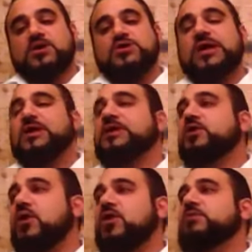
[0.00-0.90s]
So now
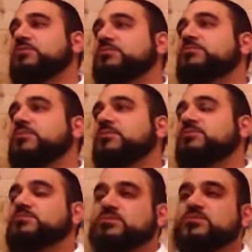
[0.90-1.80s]
Yitro
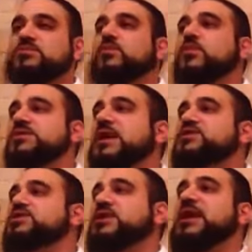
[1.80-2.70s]
was not
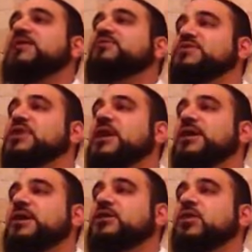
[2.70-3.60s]
just an average guy.
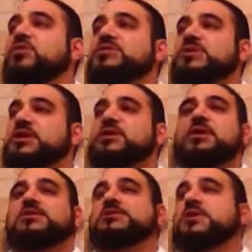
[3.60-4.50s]
Yitro was
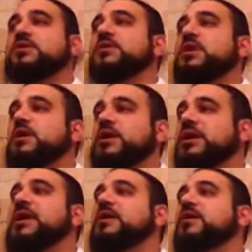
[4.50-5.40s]
considered a
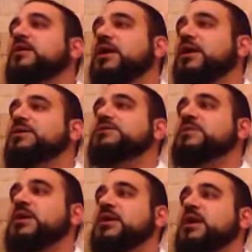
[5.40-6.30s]
king in
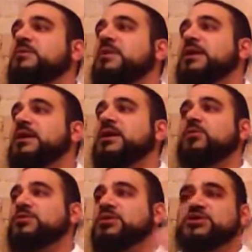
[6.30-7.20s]
Midian. He
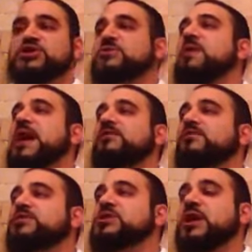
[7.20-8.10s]
wasn't just an
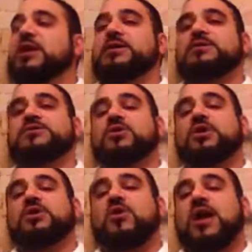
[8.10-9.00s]
average guy. So
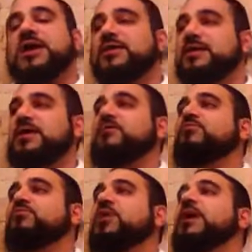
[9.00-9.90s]
Yitro had a lot
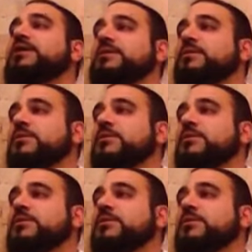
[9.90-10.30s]
of pride.